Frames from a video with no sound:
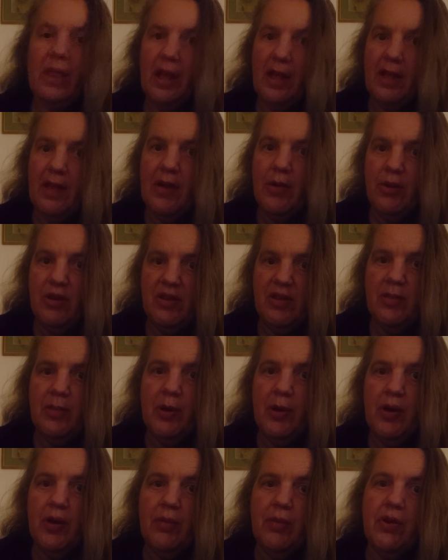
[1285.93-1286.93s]
there is
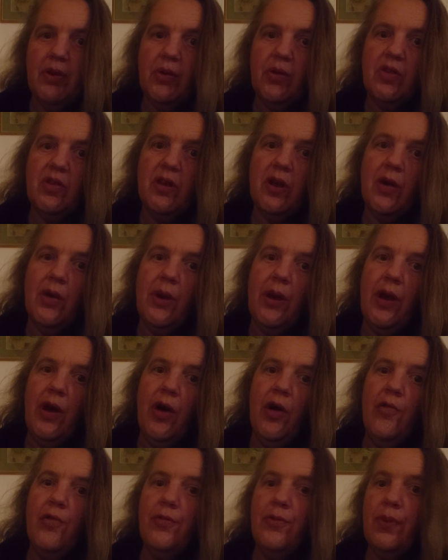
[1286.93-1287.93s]
smoke and mirrors going
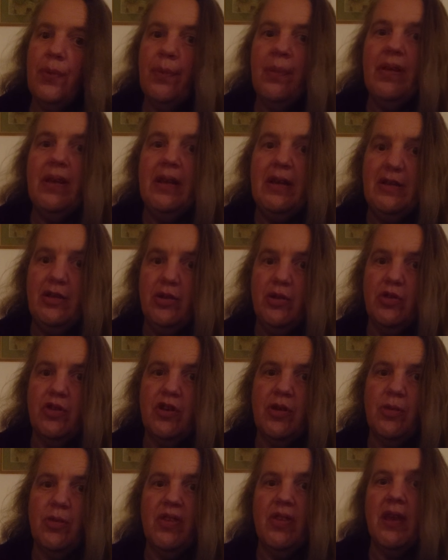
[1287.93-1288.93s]
off, but it's
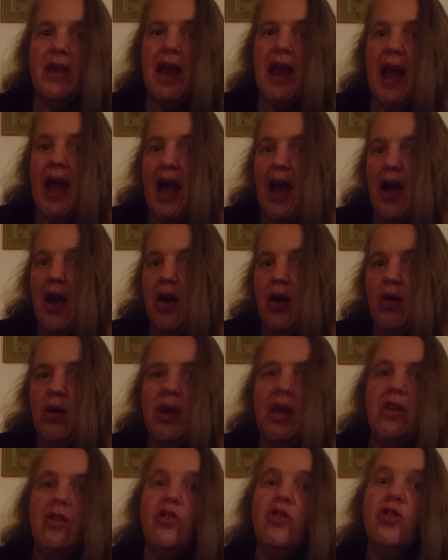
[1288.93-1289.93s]
also within our
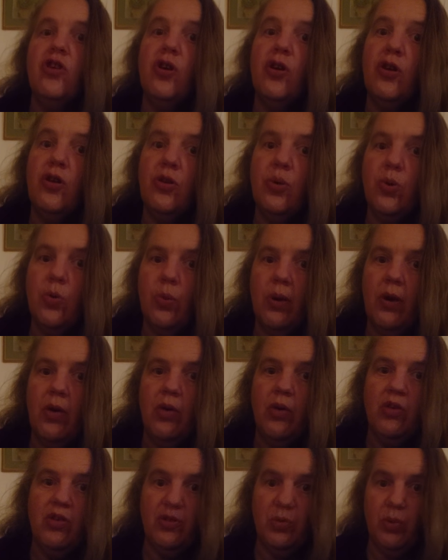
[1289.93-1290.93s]
internal
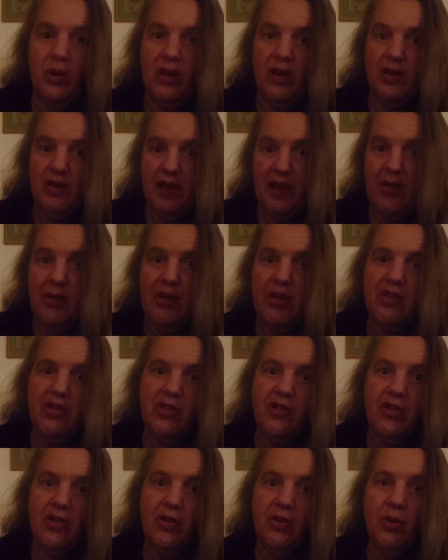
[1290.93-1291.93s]
world as well as our
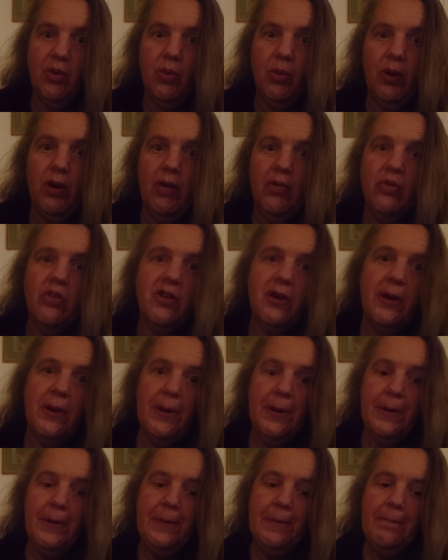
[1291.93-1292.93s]
external world.
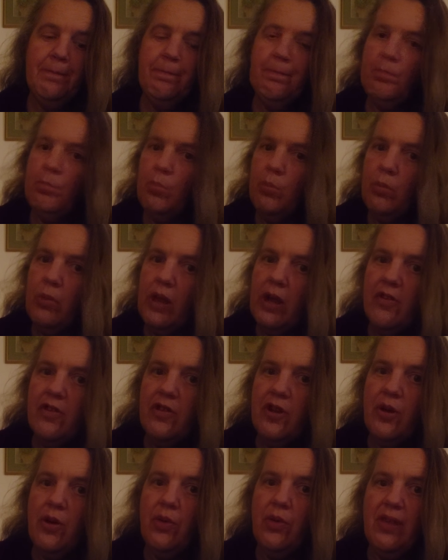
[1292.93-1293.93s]

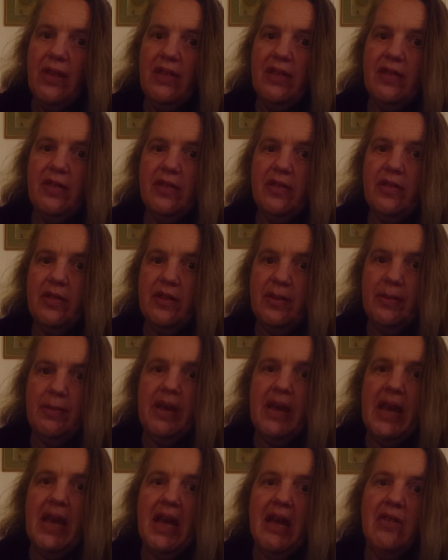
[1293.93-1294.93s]
So this to
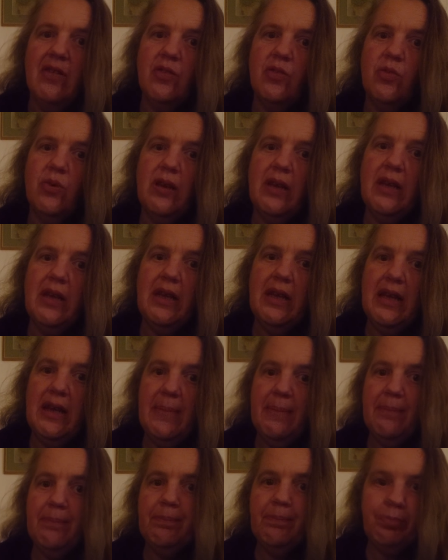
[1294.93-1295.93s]
me is
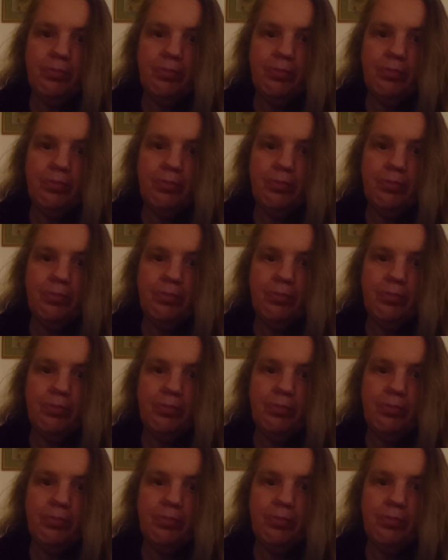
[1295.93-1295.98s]
really